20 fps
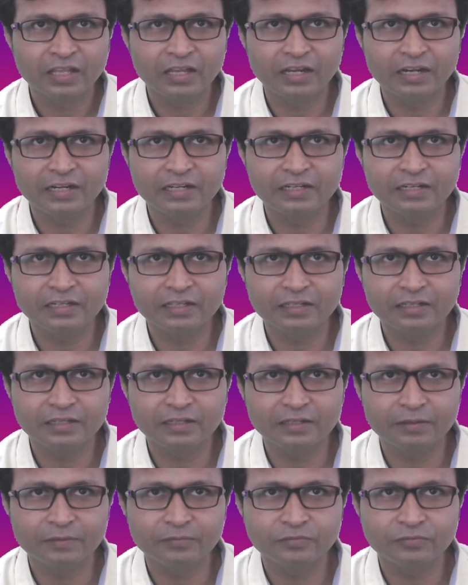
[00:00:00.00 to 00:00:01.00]
And
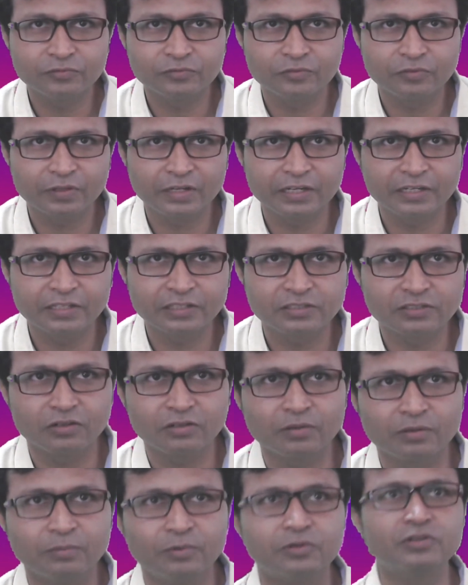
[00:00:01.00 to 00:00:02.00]
when I
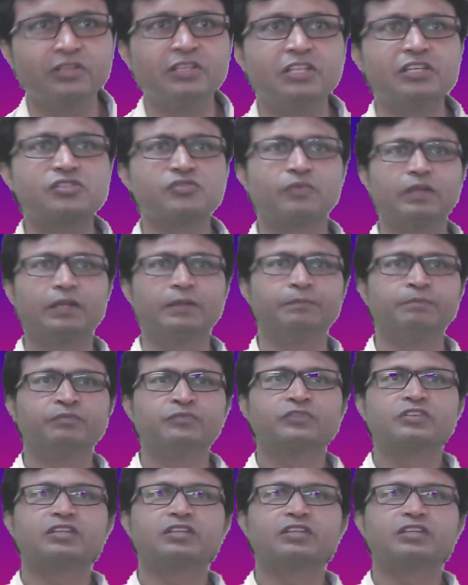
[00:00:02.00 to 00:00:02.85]
talk about this one,